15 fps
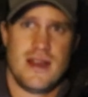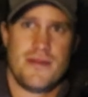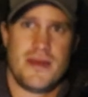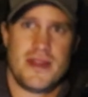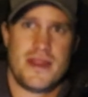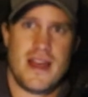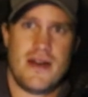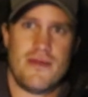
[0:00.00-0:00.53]

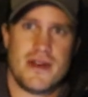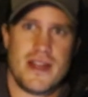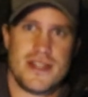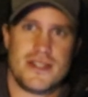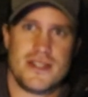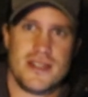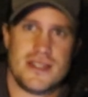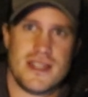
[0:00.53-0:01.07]
But that one I
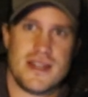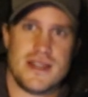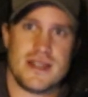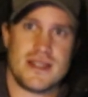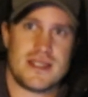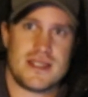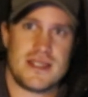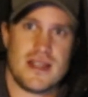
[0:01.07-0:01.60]
just had to
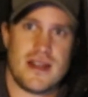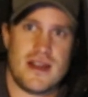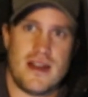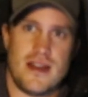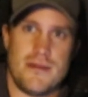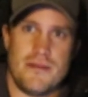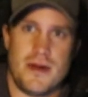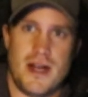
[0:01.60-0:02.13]
sit
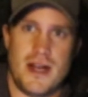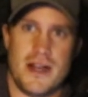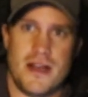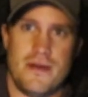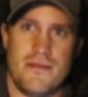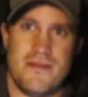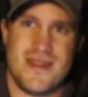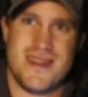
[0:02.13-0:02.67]
on
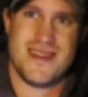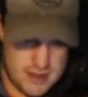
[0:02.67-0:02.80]
bottom.